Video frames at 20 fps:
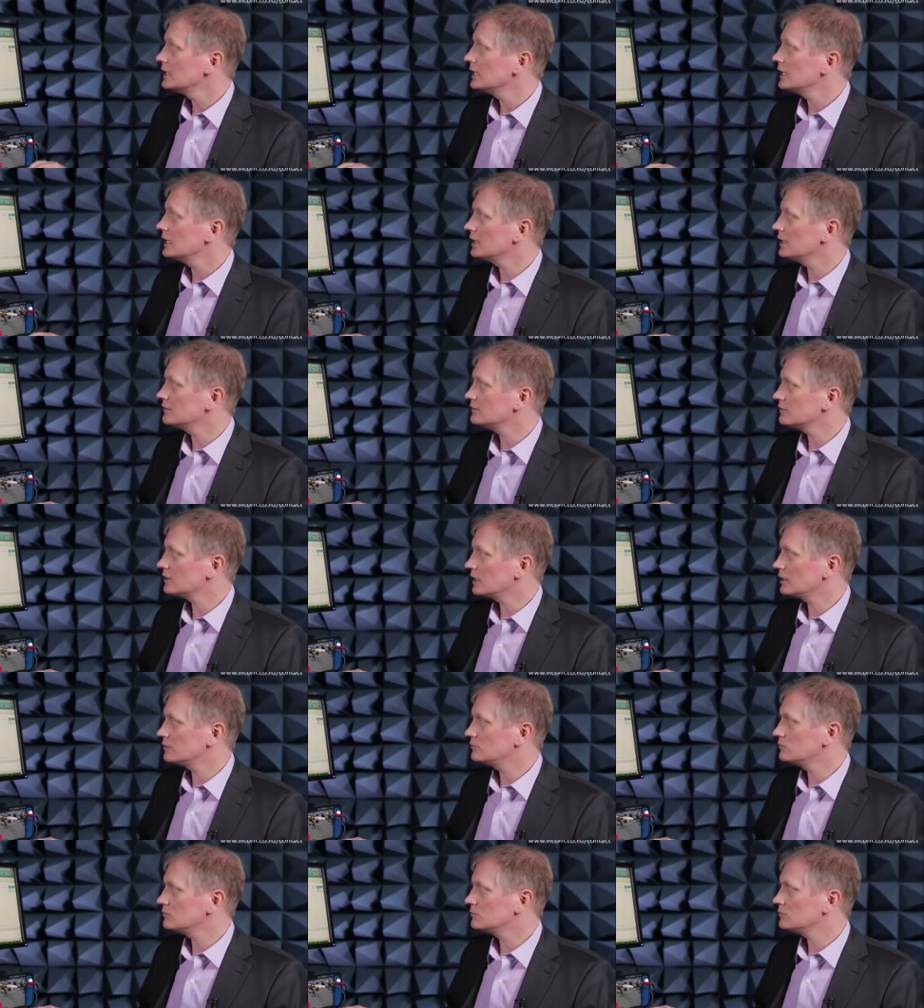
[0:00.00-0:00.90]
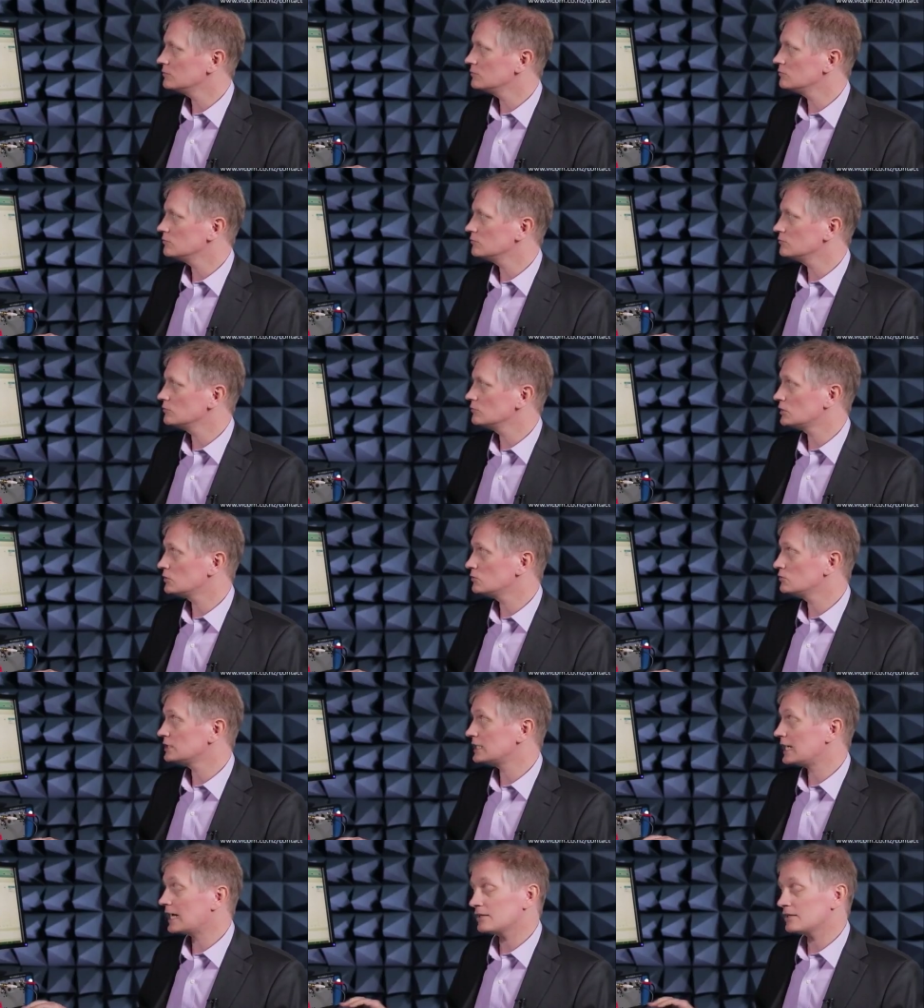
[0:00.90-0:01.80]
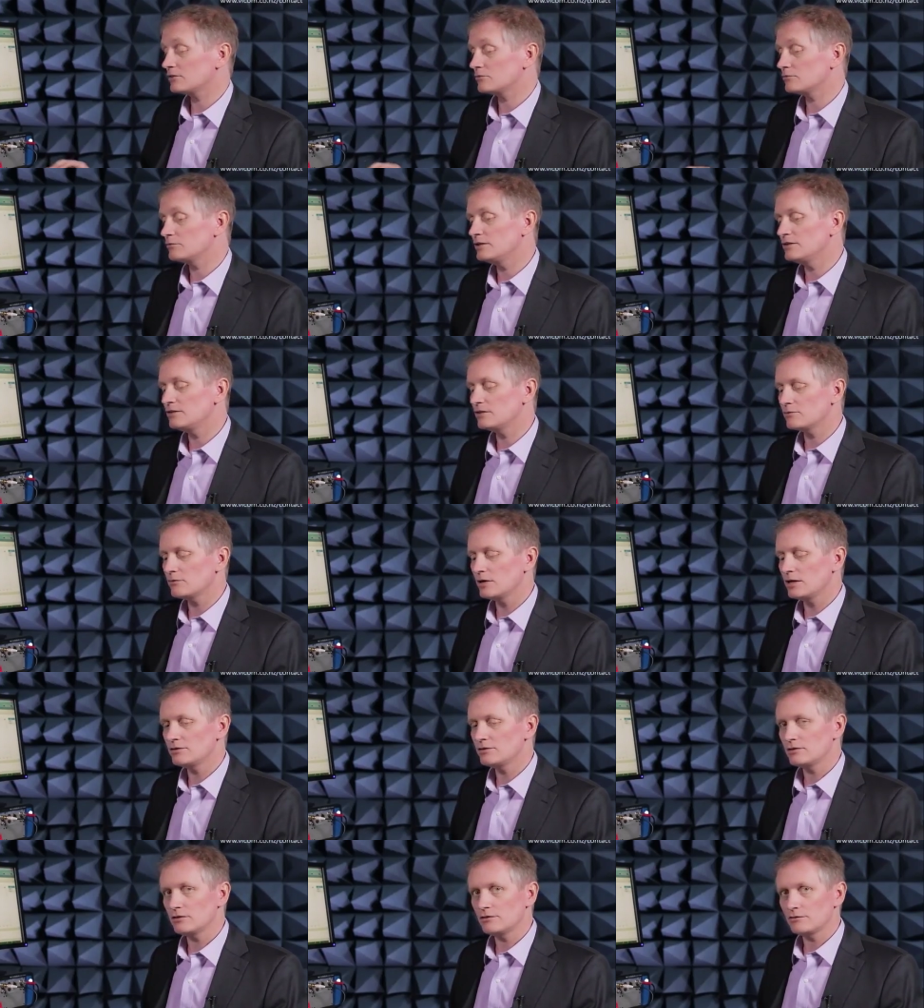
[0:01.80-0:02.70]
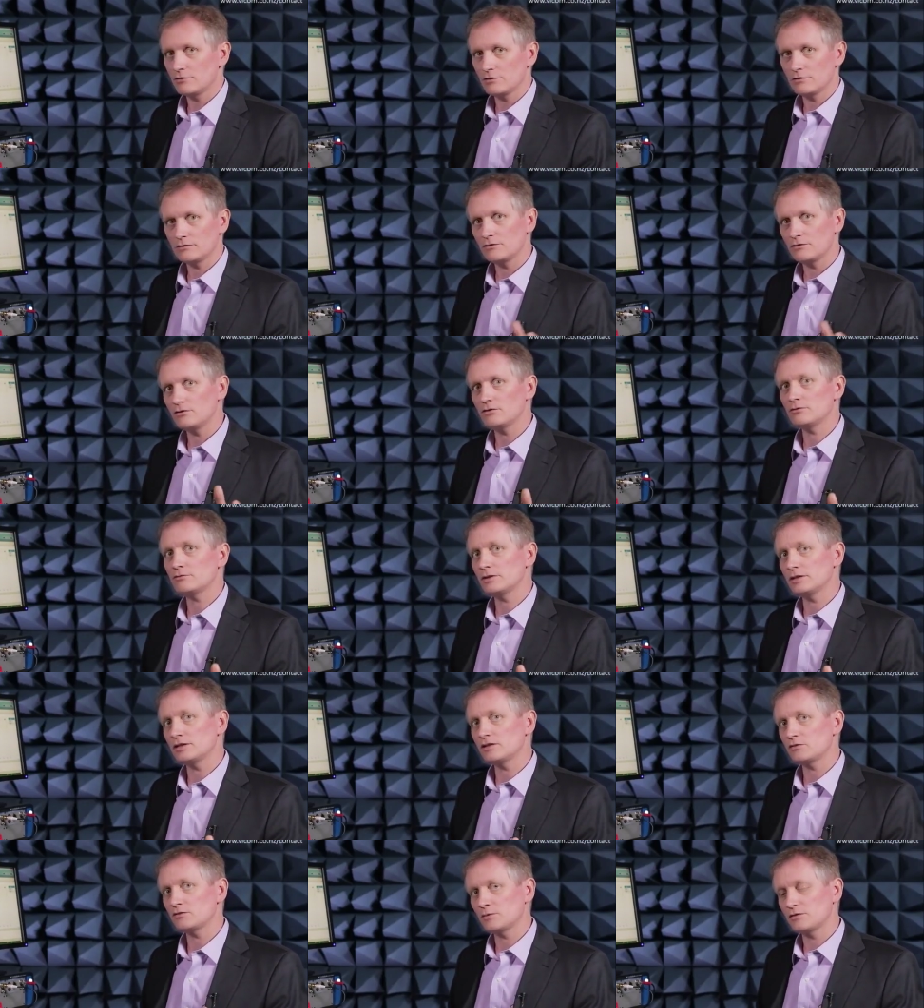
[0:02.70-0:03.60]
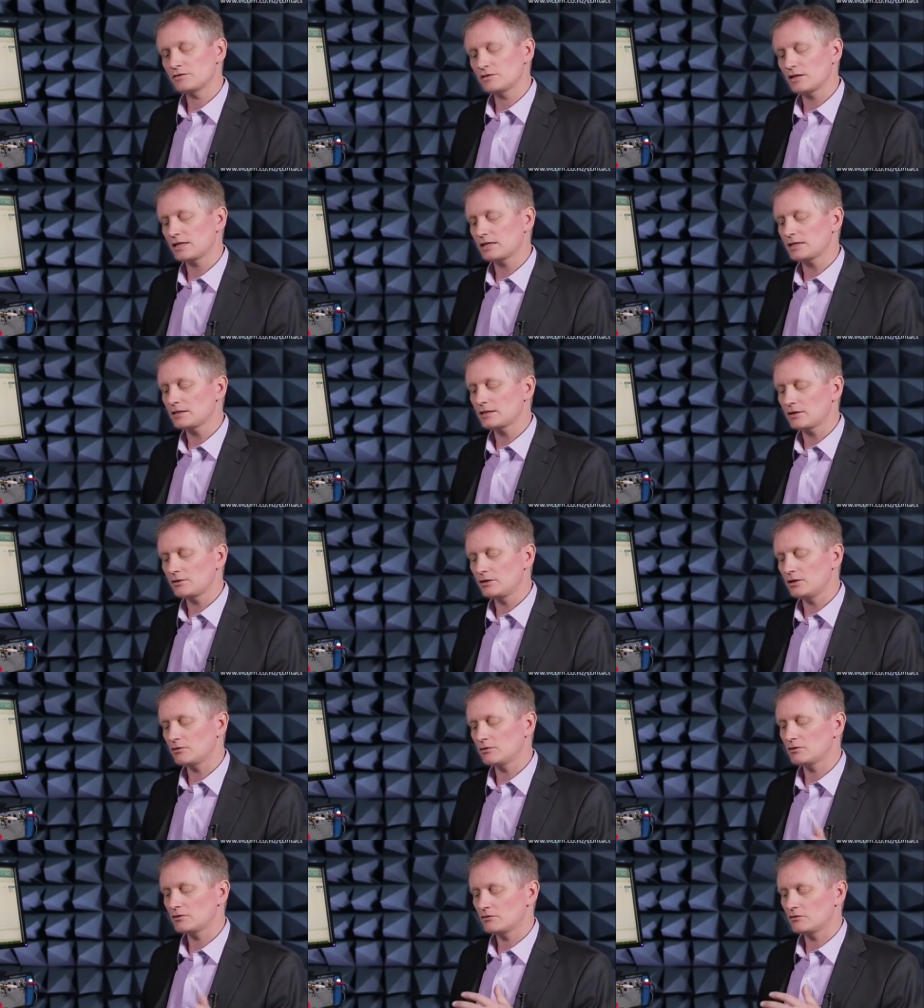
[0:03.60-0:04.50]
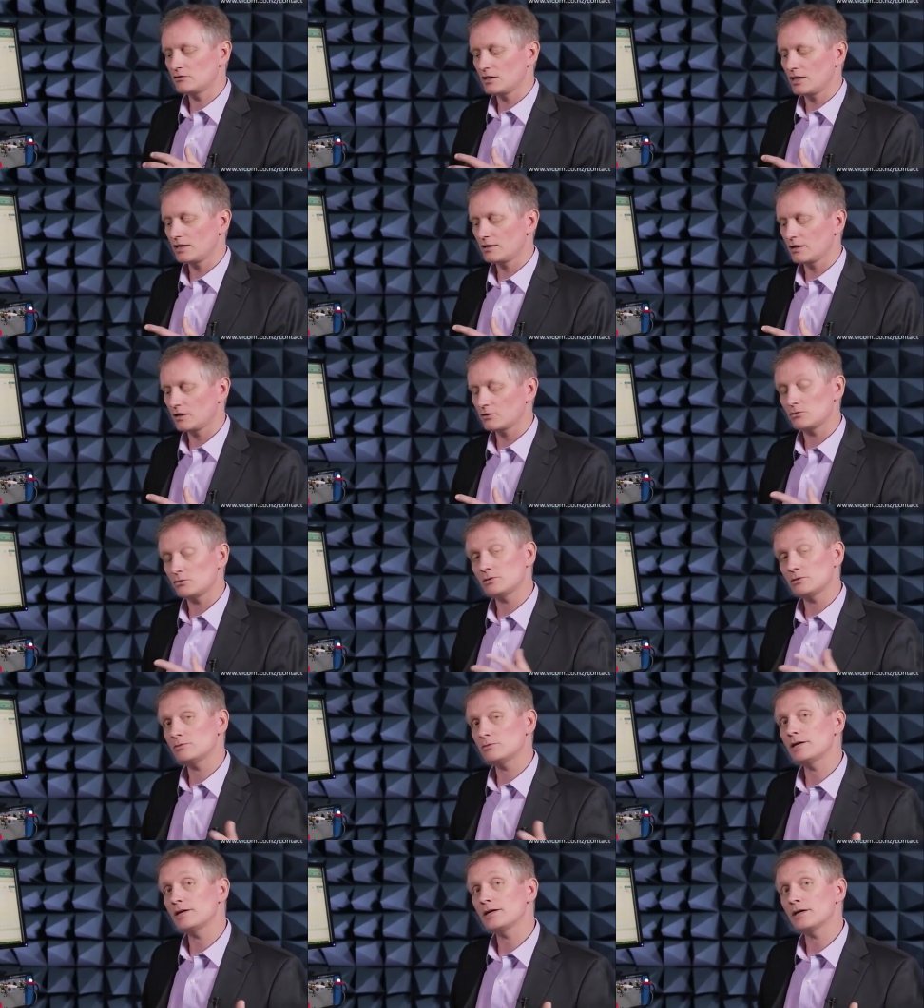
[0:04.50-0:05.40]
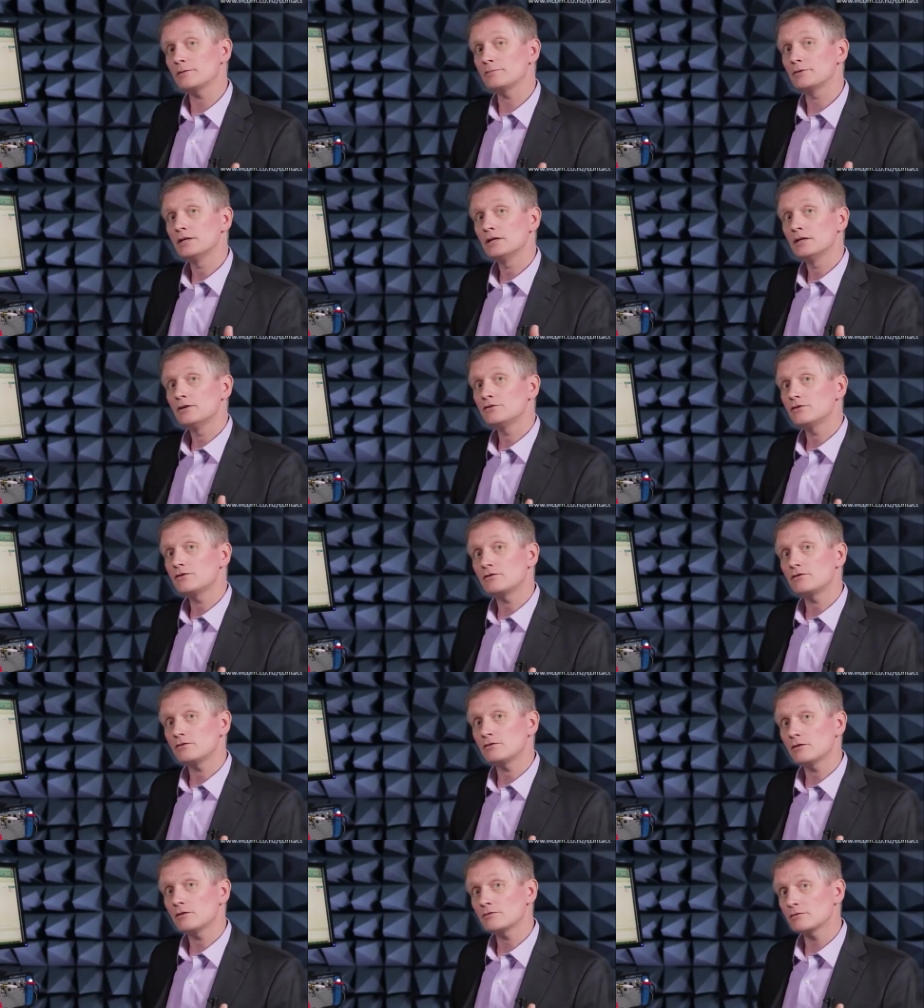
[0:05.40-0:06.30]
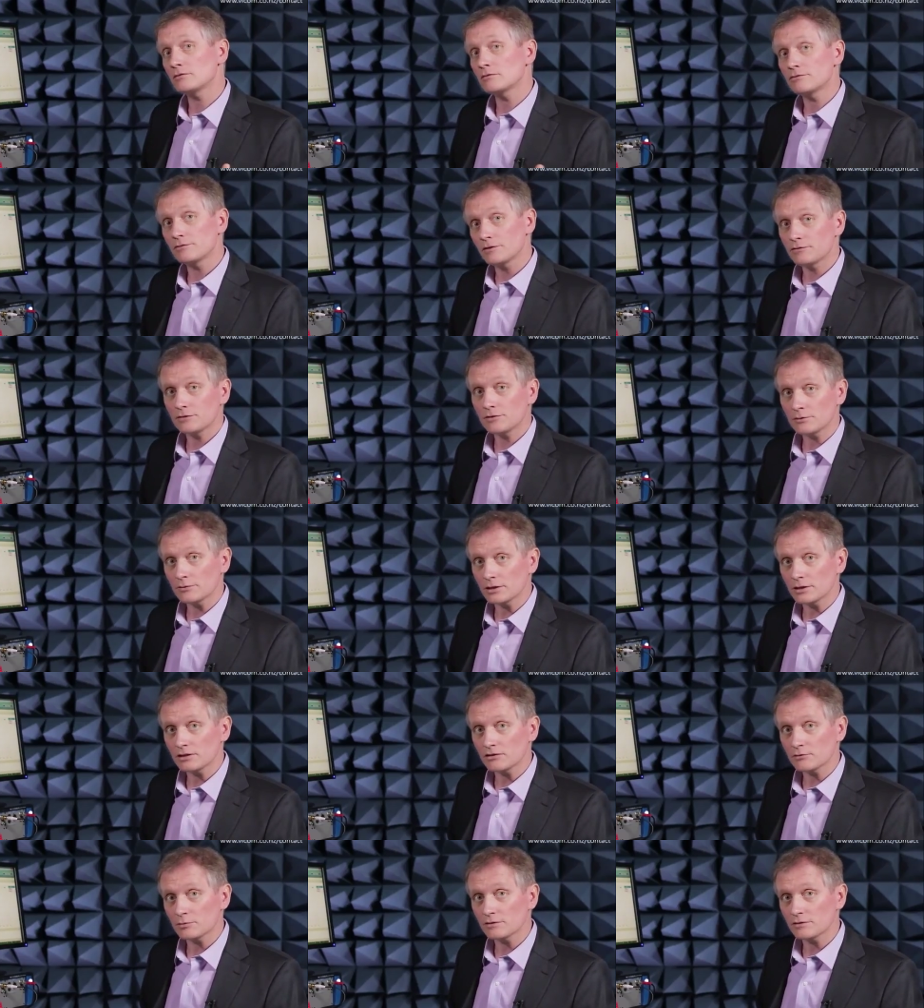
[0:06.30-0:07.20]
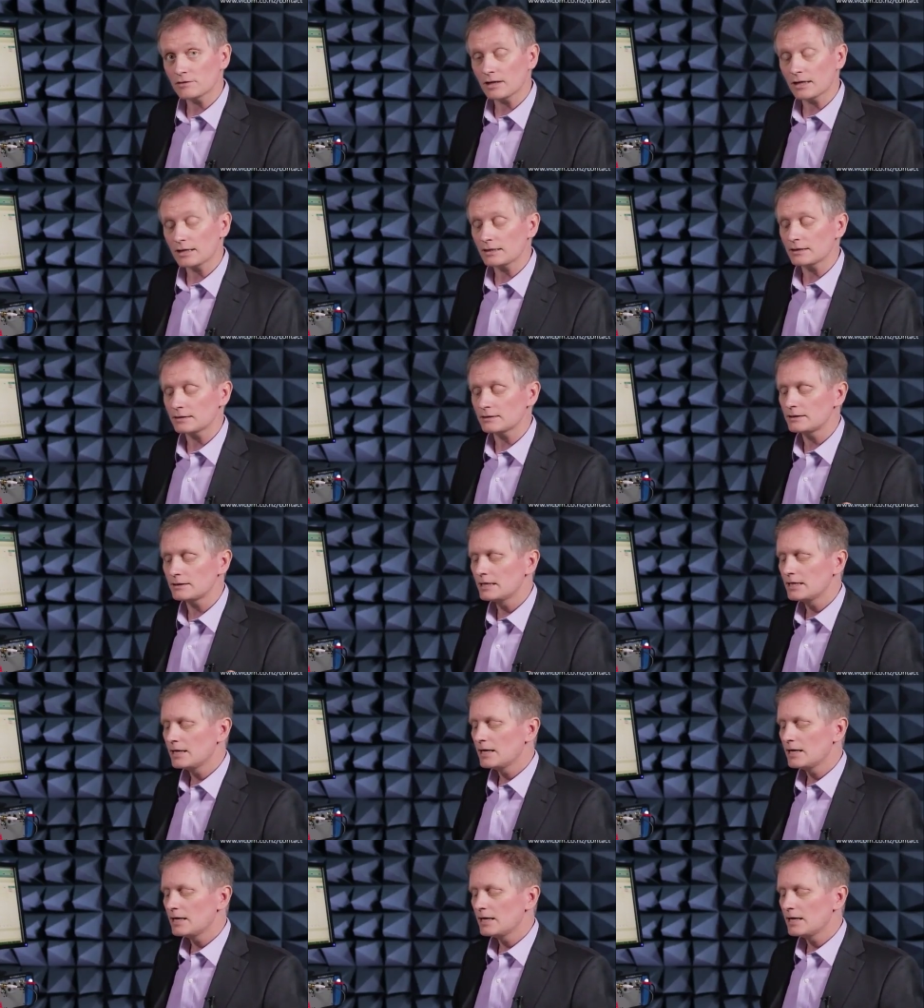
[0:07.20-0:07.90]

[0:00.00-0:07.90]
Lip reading: And I'm recording at a reading rate of 32 readings per second. Now you can take that all the way up to 250 readings per second,